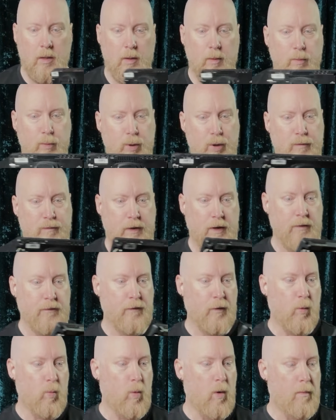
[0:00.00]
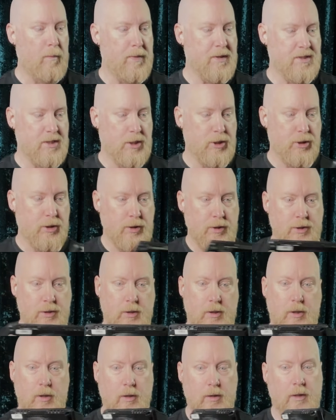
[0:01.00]
move it from one position
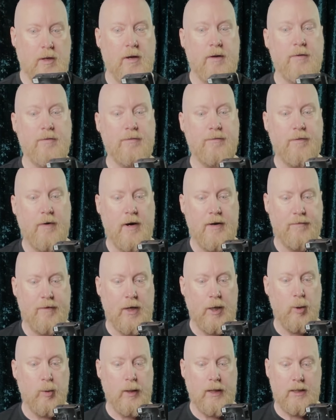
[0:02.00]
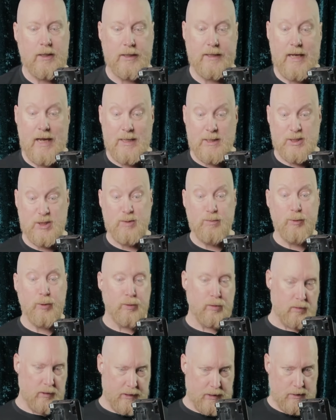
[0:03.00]
to the other very, very quickly and
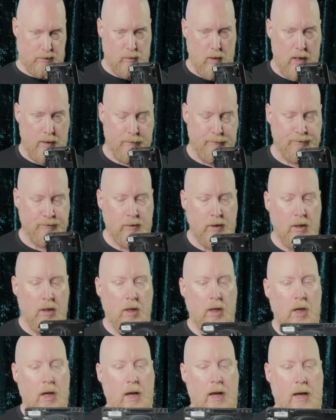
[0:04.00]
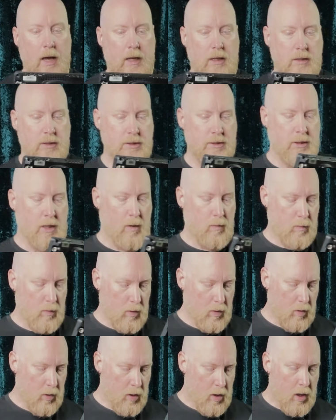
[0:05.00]
smoothly as well. So
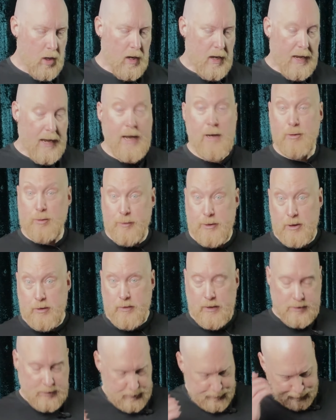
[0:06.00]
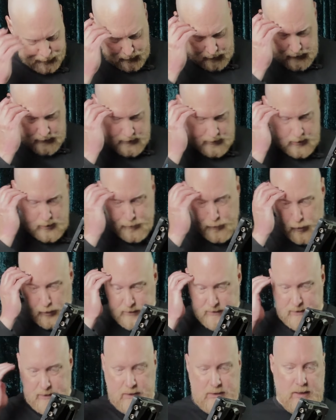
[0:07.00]
how do we do this? So the
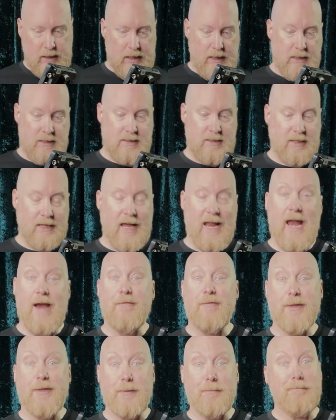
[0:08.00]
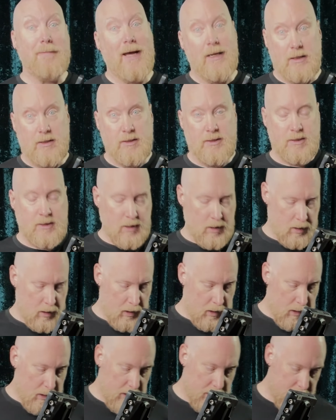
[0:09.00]
point is to get everything balanced.
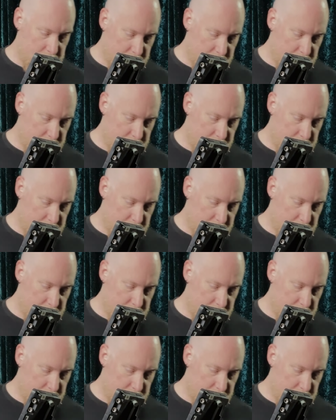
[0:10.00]
Now